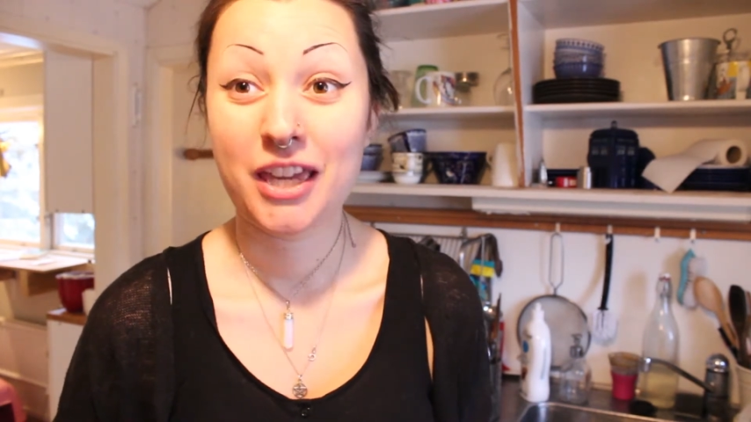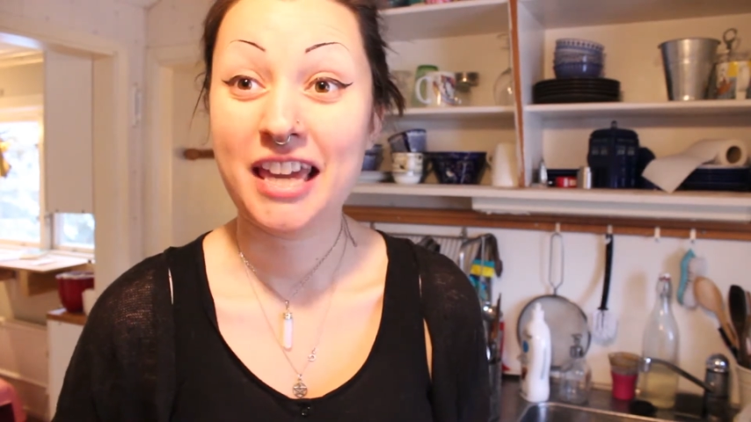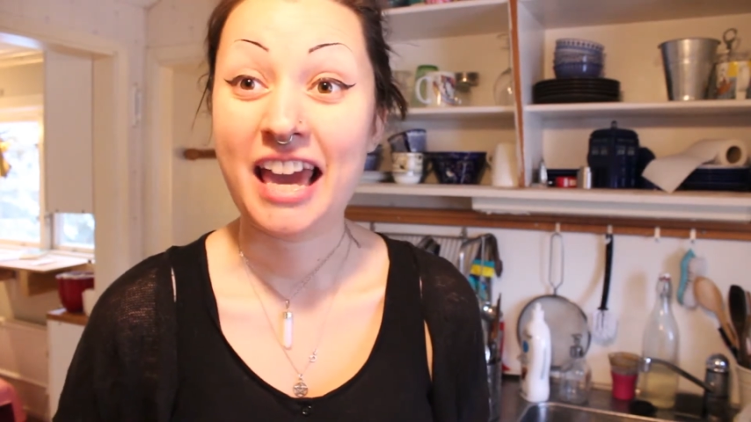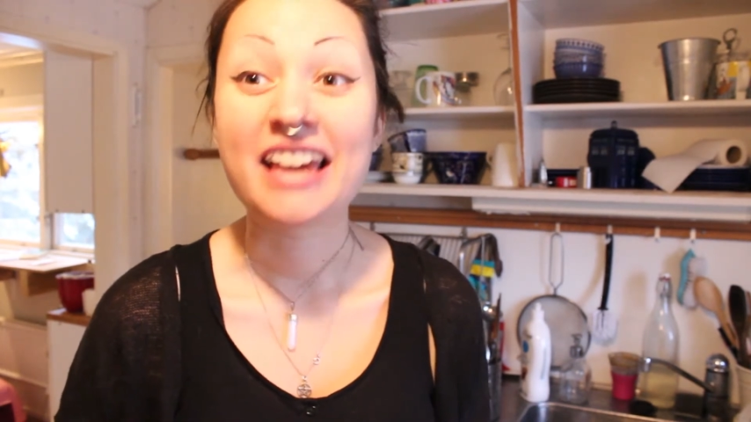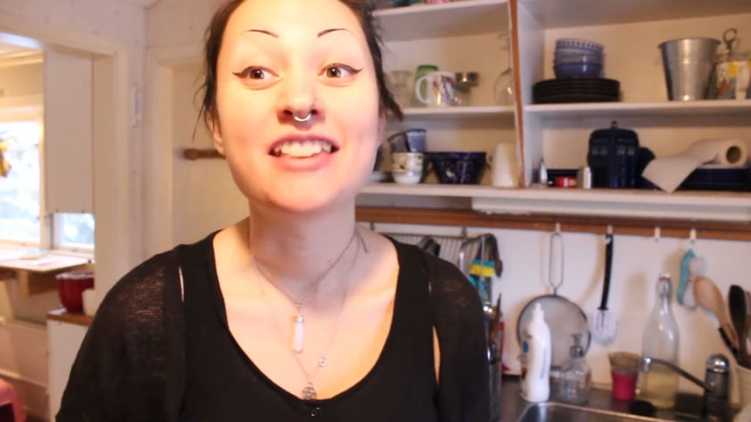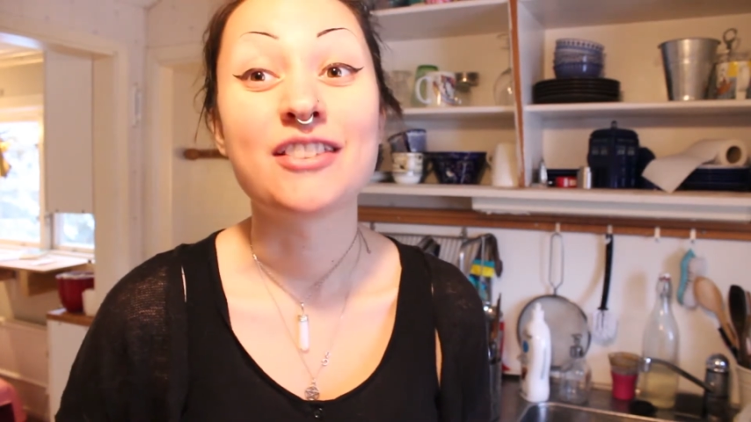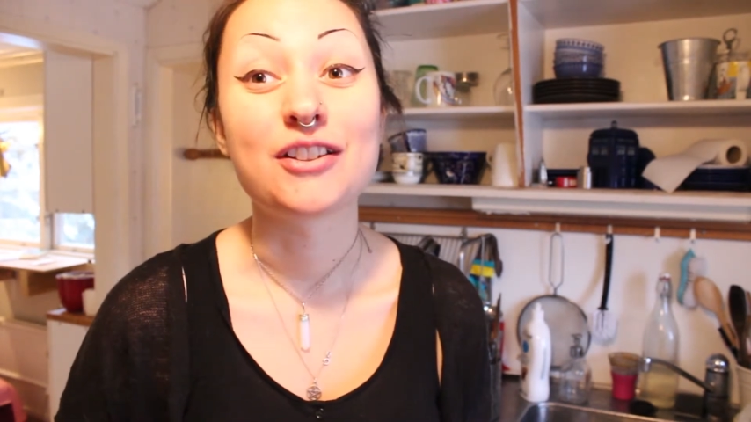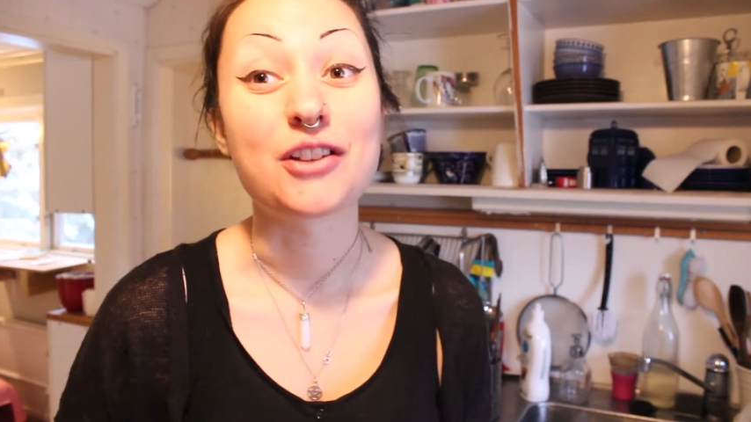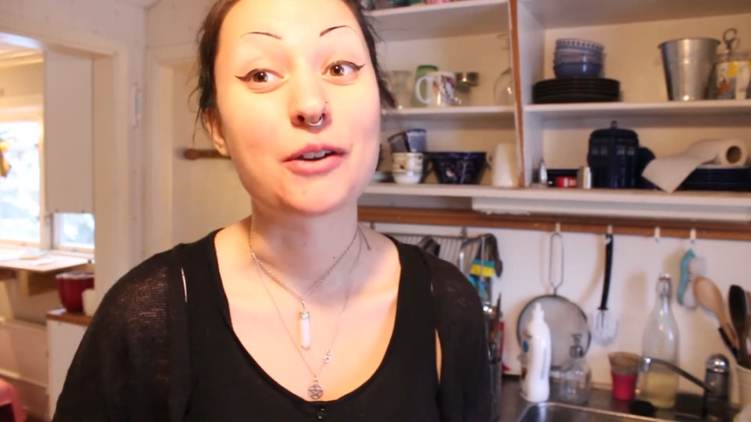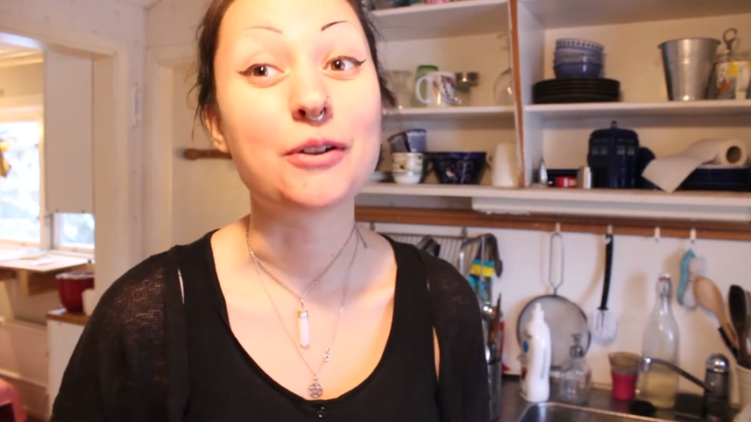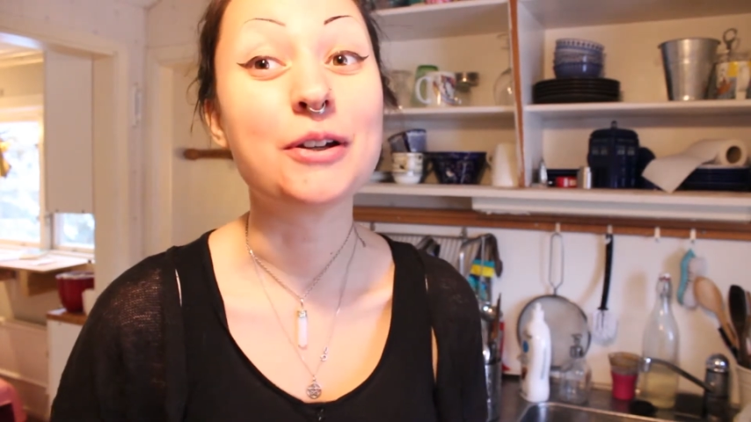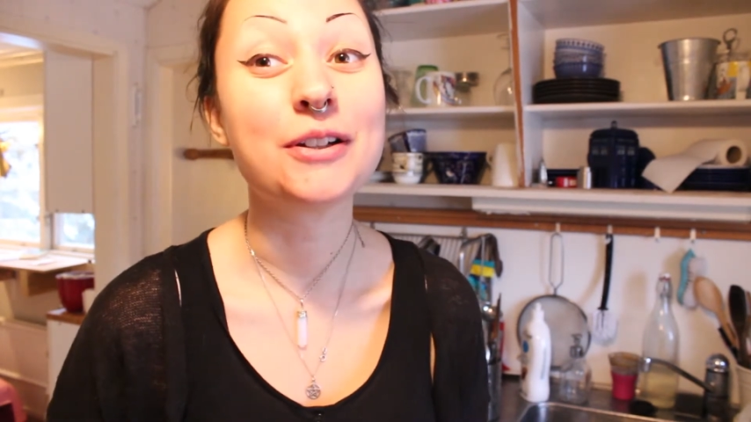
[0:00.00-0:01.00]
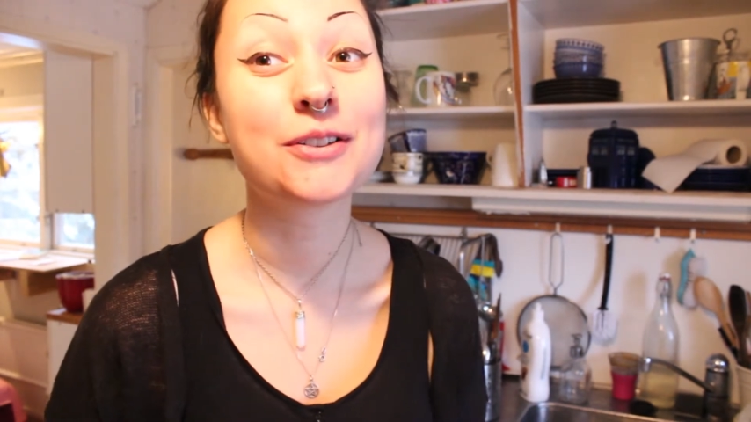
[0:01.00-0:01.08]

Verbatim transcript: get in the dough,